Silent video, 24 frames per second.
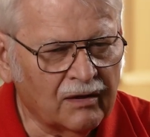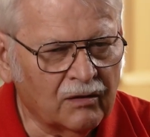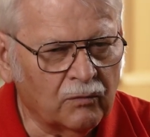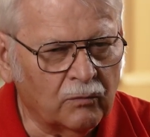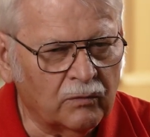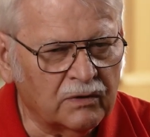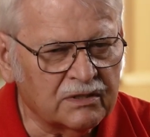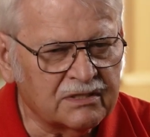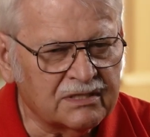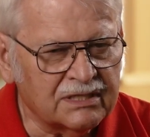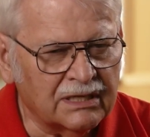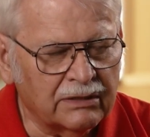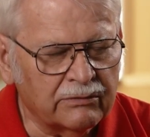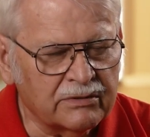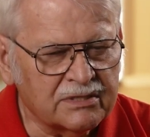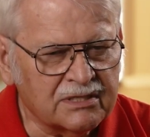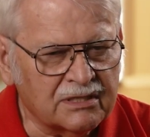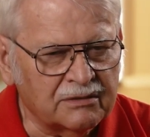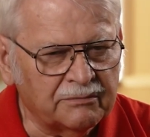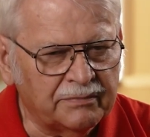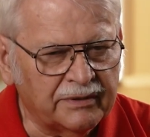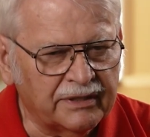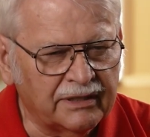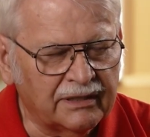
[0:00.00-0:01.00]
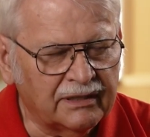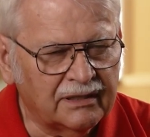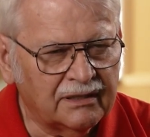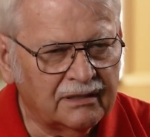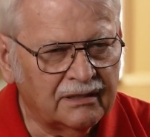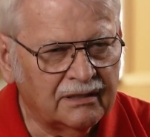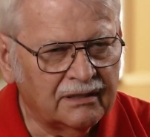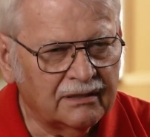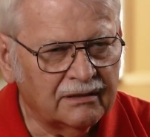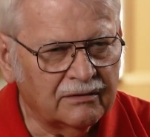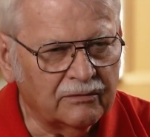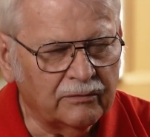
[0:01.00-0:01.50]
Once that was
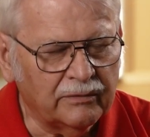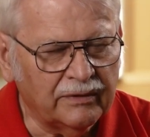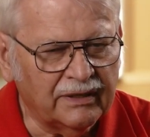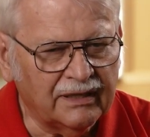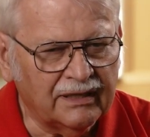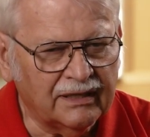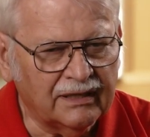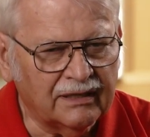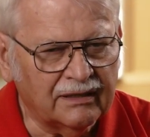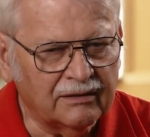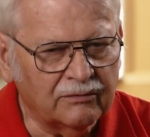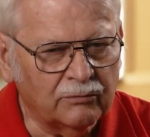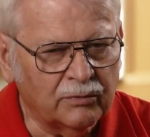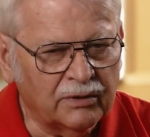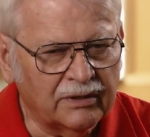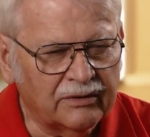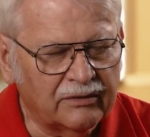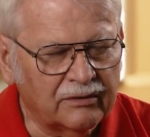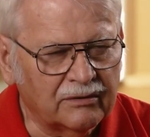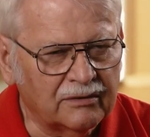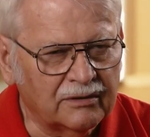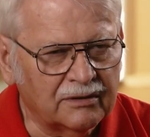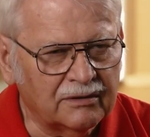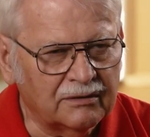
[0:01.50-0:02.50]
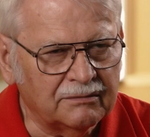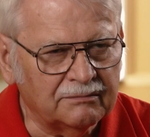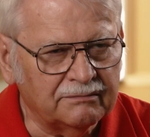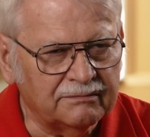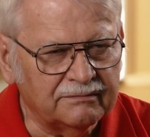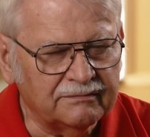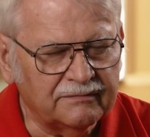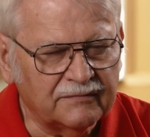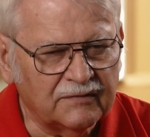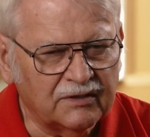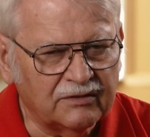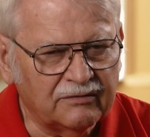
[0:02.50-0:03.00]
completed, we went through
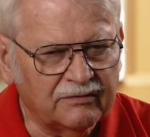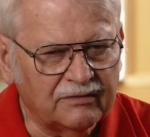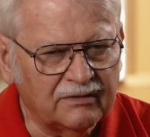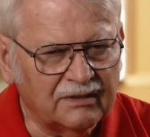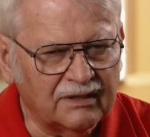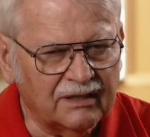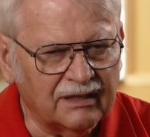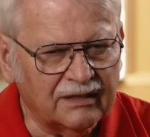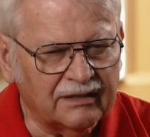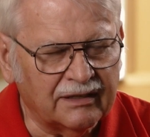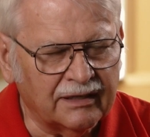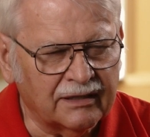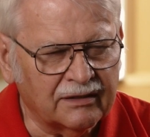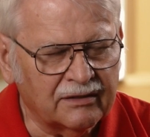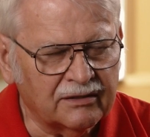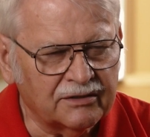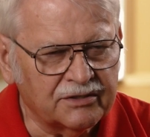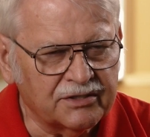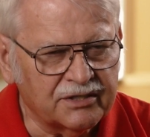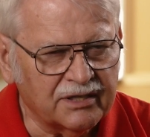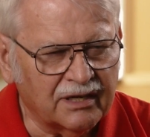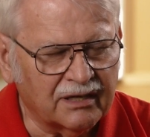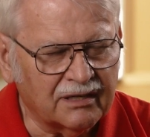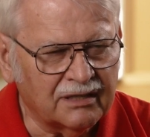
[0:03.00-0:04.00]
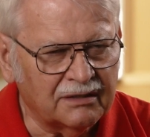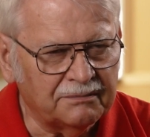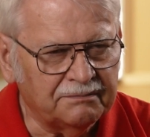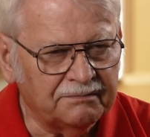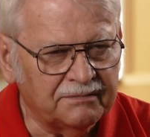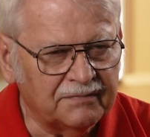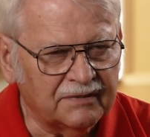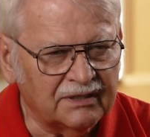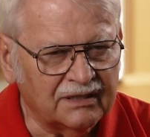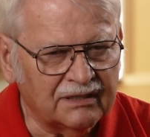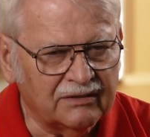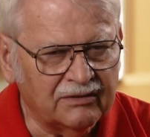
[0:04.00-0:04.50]
a, a dental checkup,
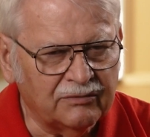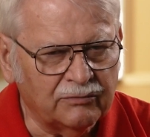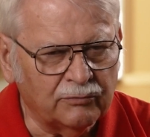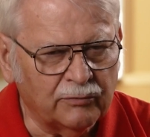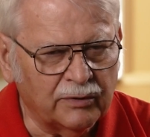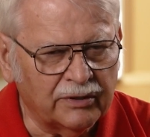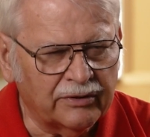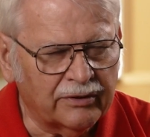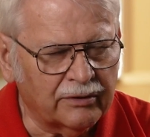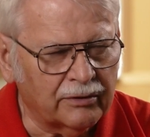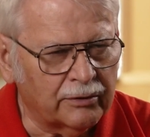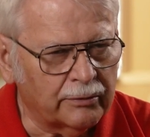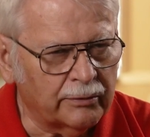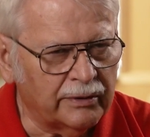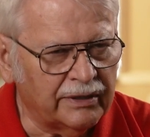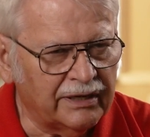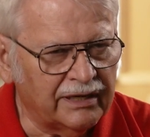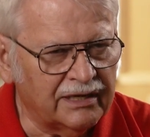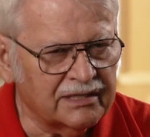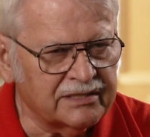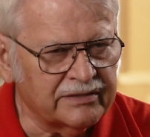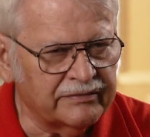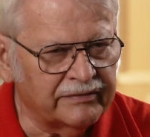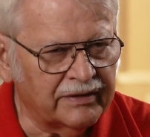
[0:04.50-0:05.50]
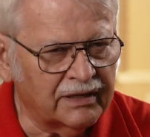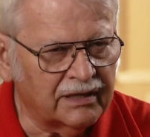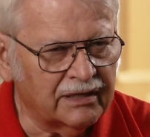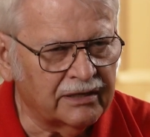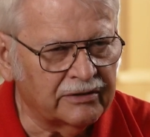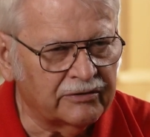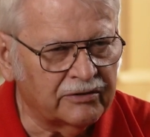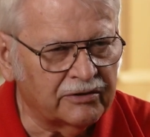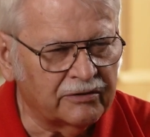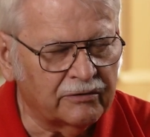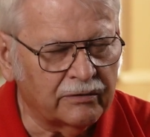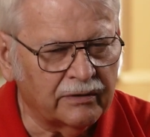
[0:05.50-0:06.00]
went to three days of
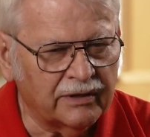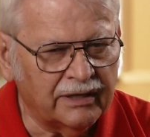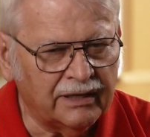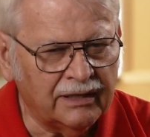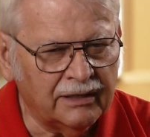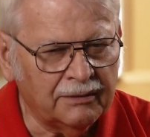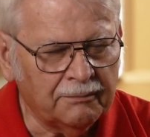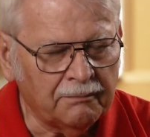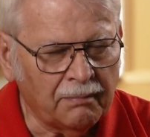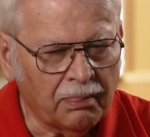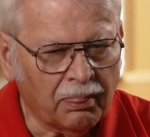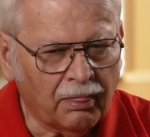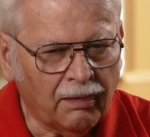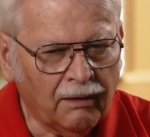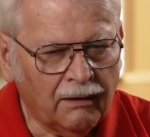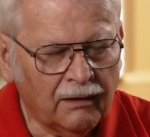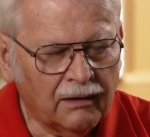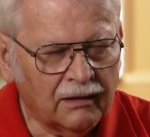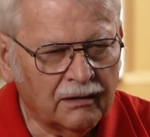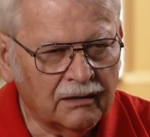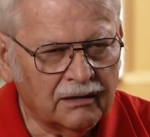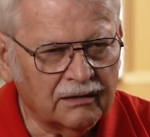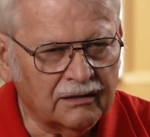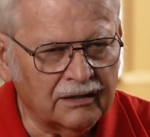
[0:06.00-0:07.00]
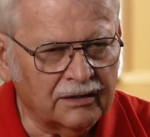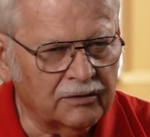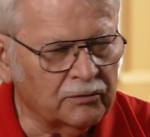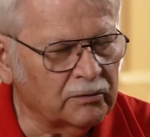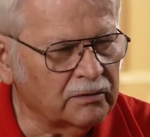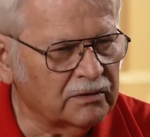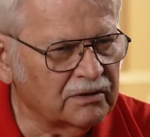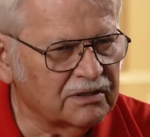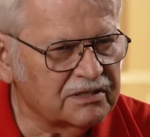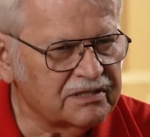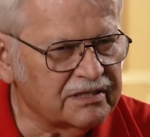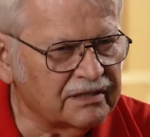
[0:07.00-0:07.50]
in-country training, and
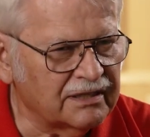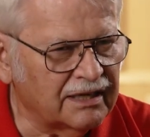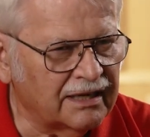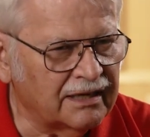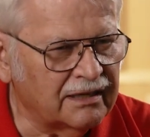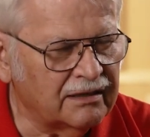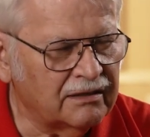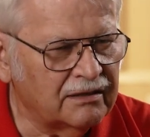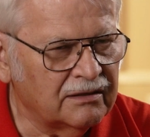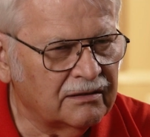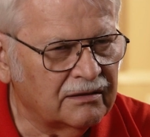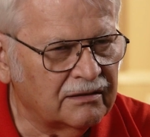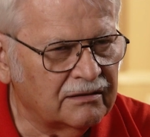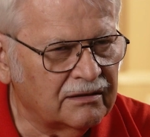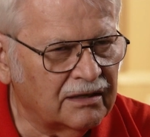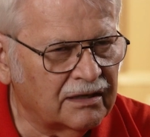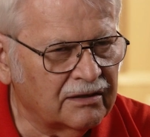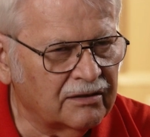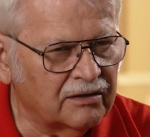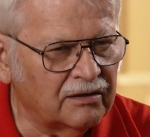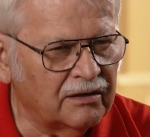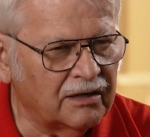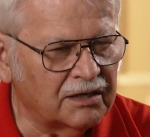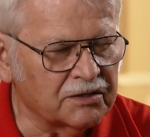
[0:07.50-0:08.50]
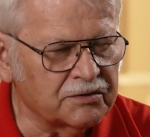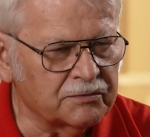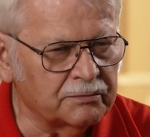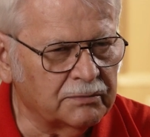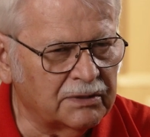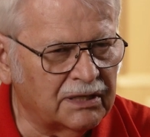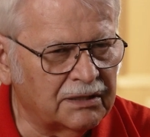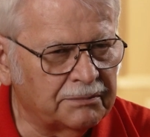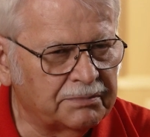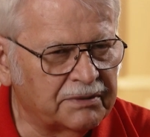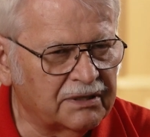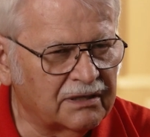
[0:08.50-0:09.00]
were assigned our dogs.
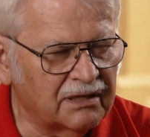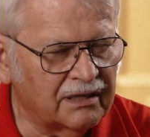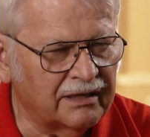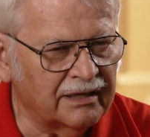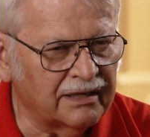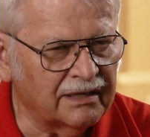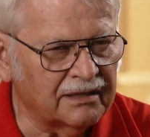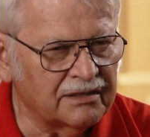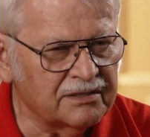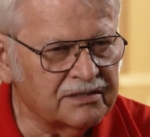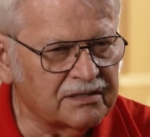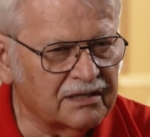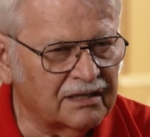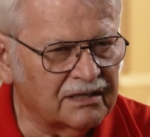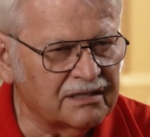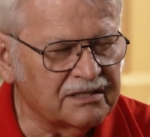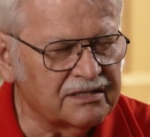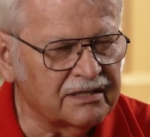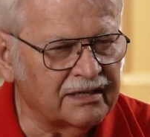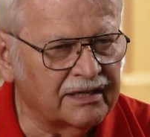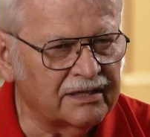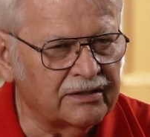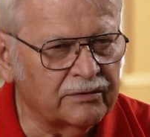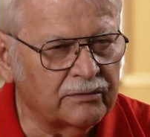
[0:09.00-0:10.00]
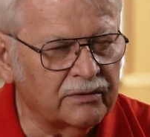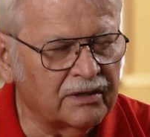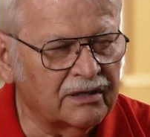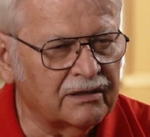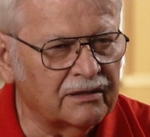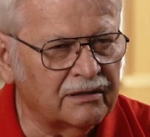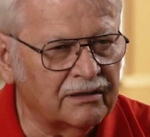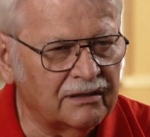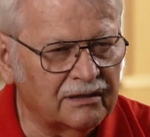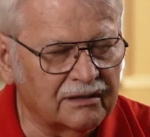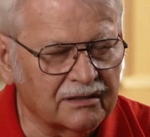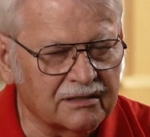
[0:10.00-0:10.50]
Went up to the kennels, got assigned to our
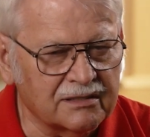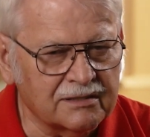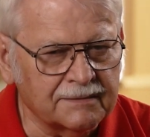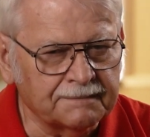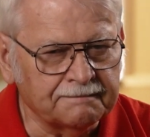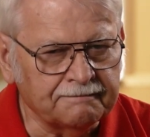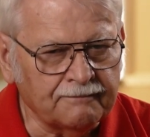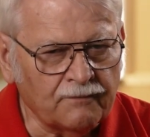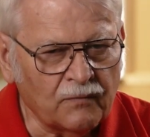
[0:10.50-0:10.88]
dogs.